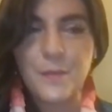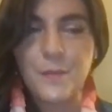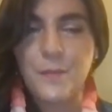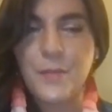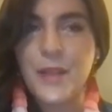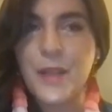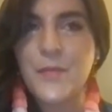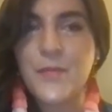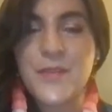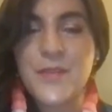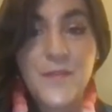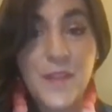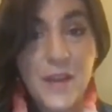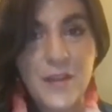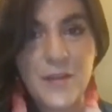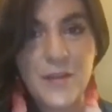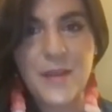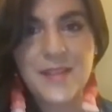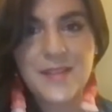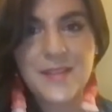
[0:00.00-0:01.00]
But it was
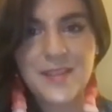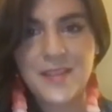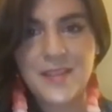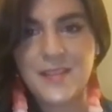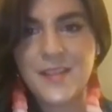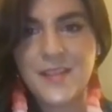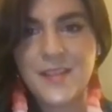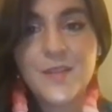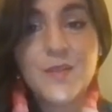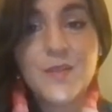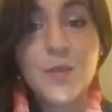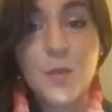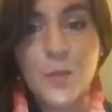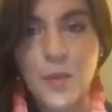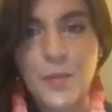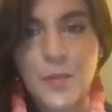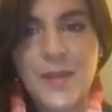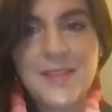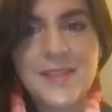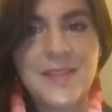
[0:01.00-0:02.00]
very messy,
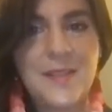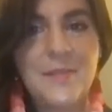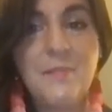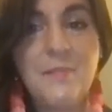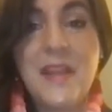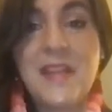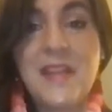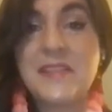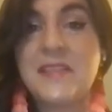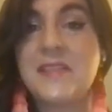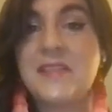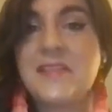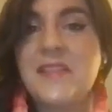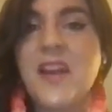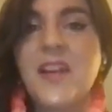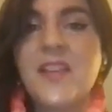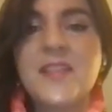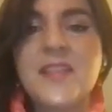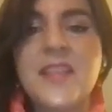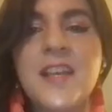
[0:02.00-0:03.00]
super messy. Messy
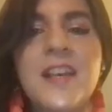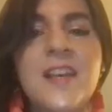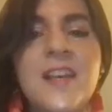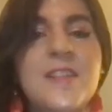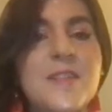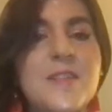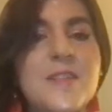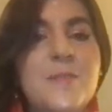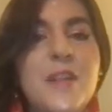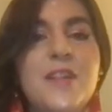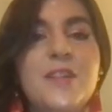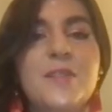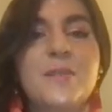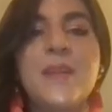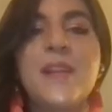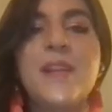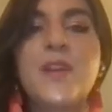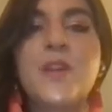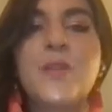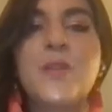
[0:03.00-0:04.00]
stars, smeared
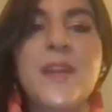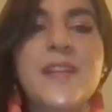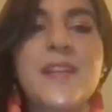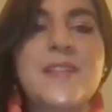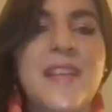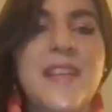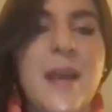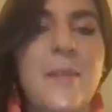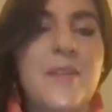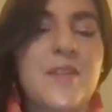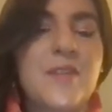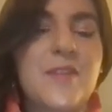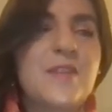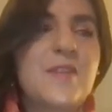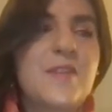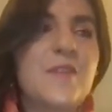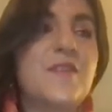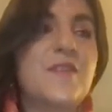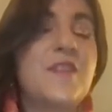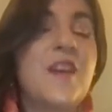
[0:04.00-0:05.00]
Milky Ways,
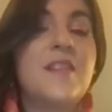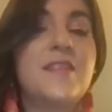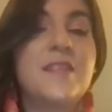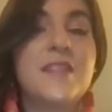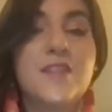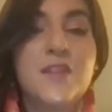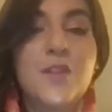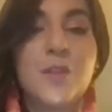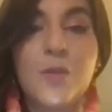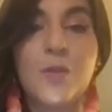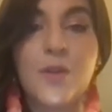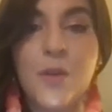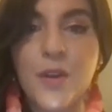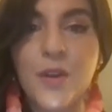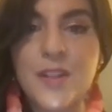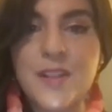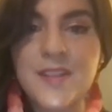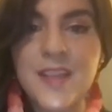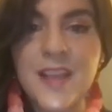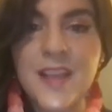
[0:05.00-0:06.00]
tapestries of salt and
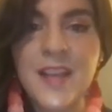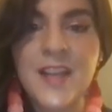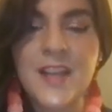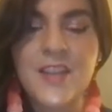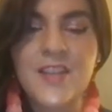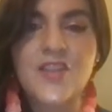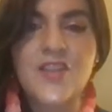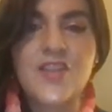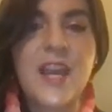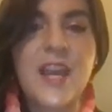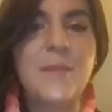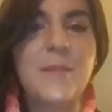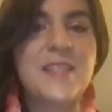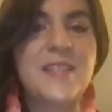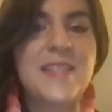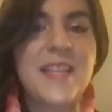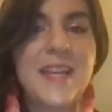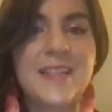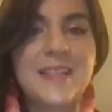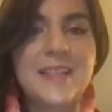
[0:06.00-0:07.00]
turquoise, chapped
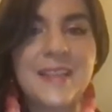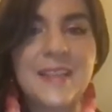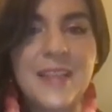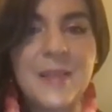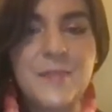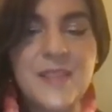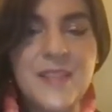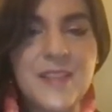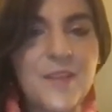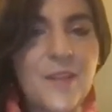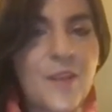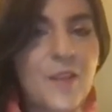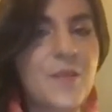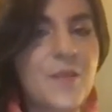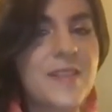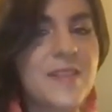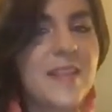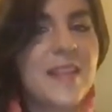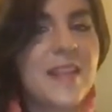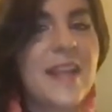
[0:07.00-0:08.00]
satin lips, and
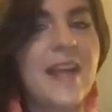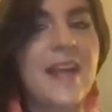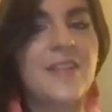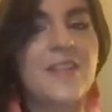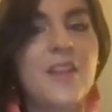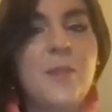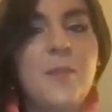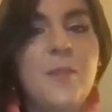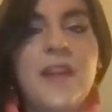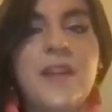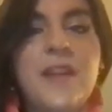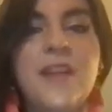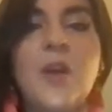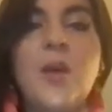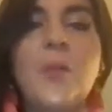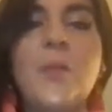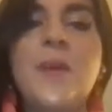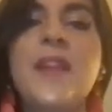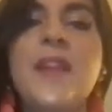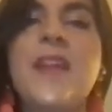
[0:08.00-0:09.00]
doorways that held her body
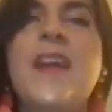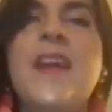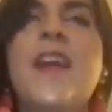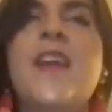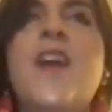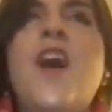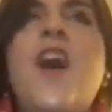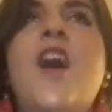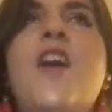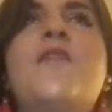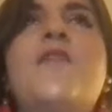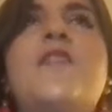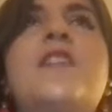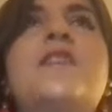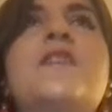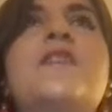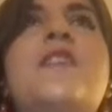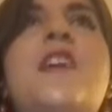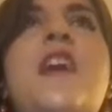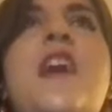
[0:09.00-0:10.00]
open like an offering
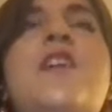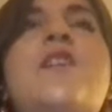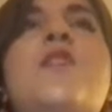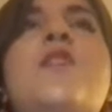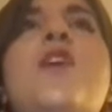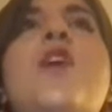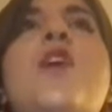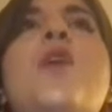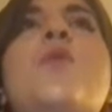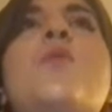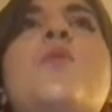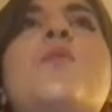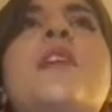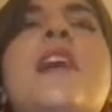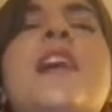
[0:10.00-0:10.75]
to the unknown.